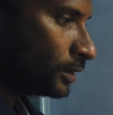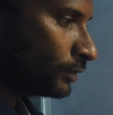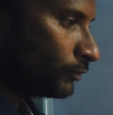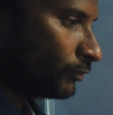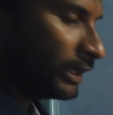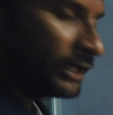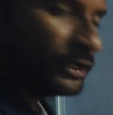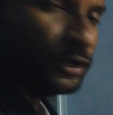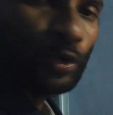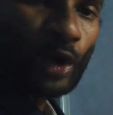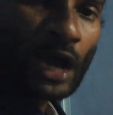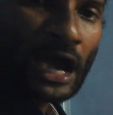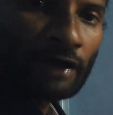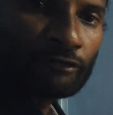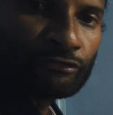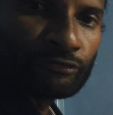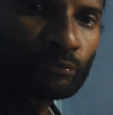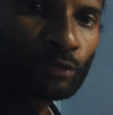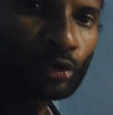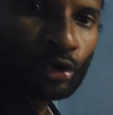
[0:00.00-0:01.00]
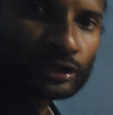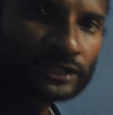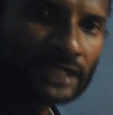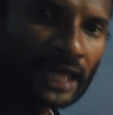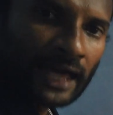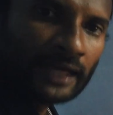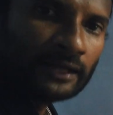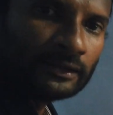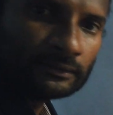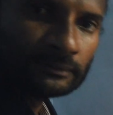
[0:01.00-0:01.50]
when you have more
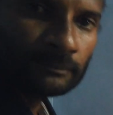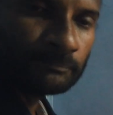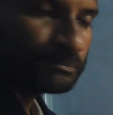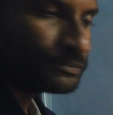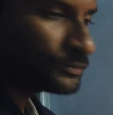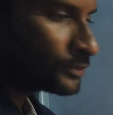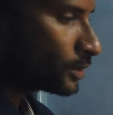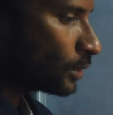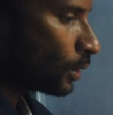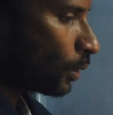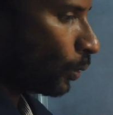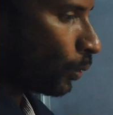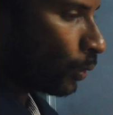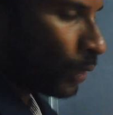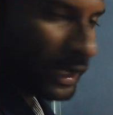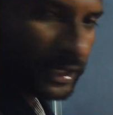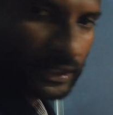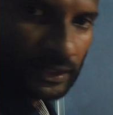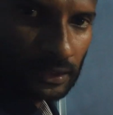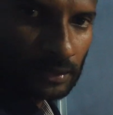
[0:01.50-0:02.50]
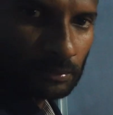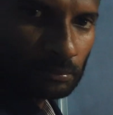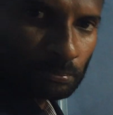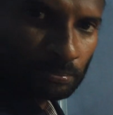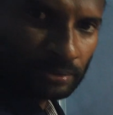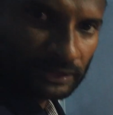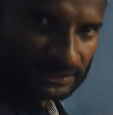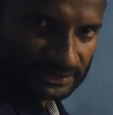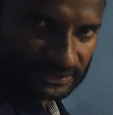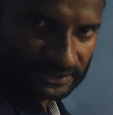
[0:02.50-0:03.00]
than one
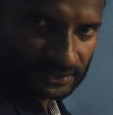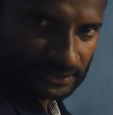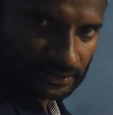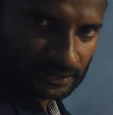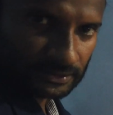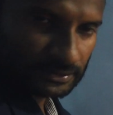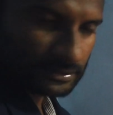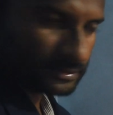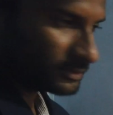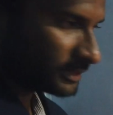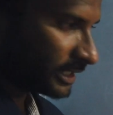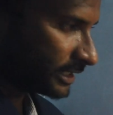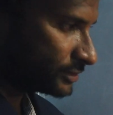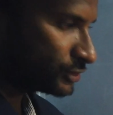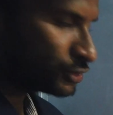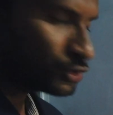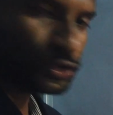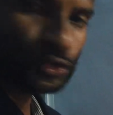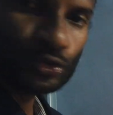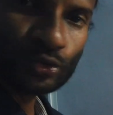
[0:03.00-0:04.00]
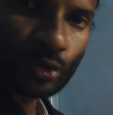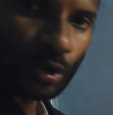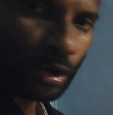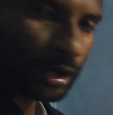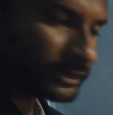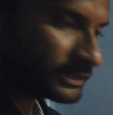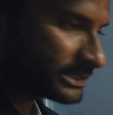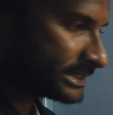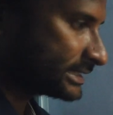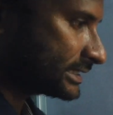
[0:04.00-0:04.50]
person, that is 2
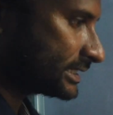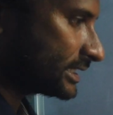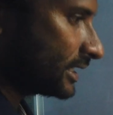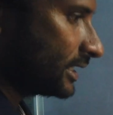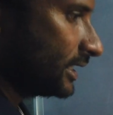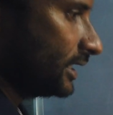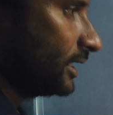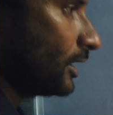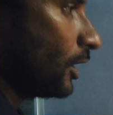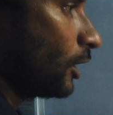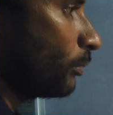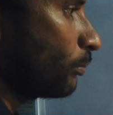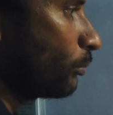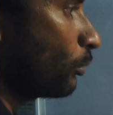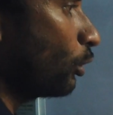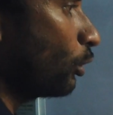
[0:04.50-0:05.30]
or 3 or